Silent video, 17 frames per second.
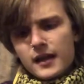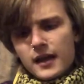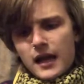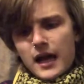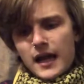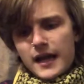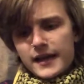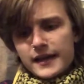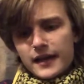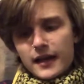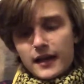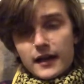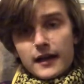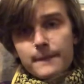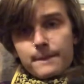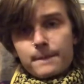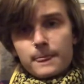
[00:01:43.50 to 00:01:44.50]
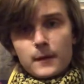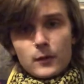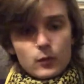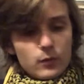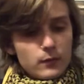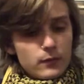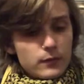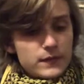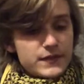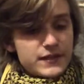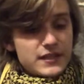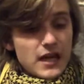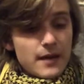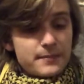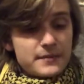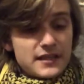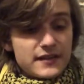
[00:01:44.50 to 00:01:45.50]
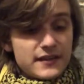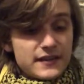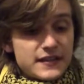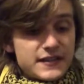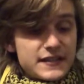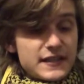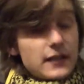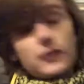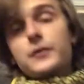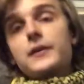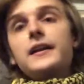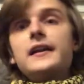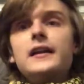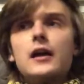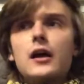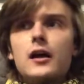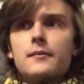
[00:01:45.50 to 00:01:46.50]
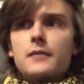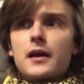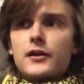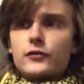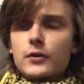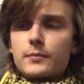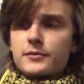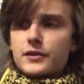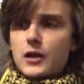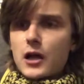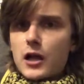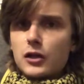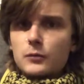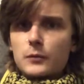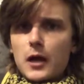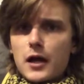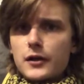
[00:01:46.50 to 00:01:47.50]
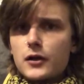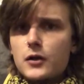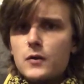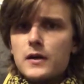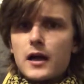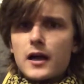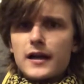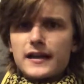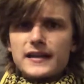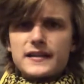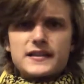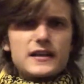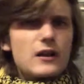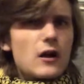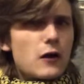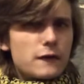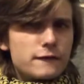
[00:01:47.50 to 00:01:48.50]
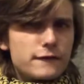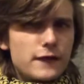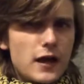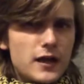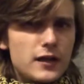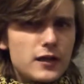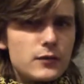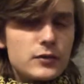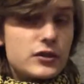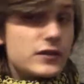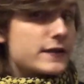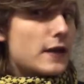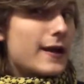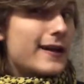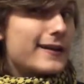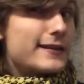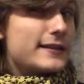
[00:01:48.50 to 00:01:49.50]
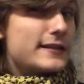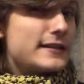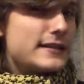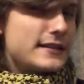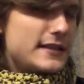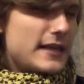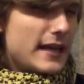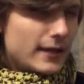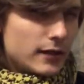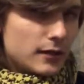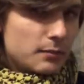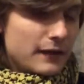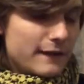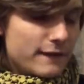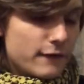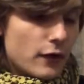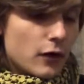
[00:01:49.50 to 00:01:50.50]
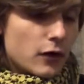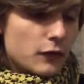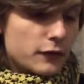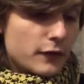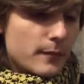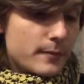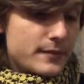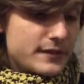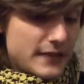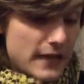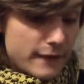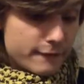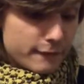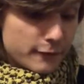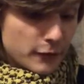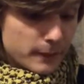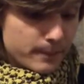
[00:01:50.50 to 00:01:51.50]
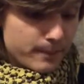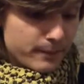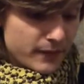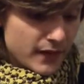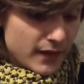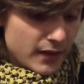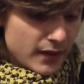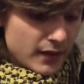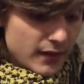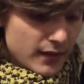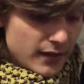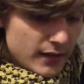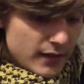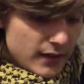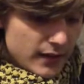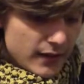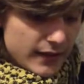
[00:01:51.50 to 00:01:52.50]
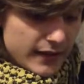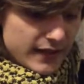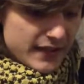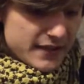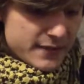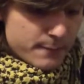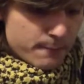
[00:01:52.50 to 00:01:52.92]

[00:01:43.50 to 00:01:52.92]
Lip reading: I stopped in the distillery on my trip to Colorado. It is in Arvada, which is not terribly far from Denver. It is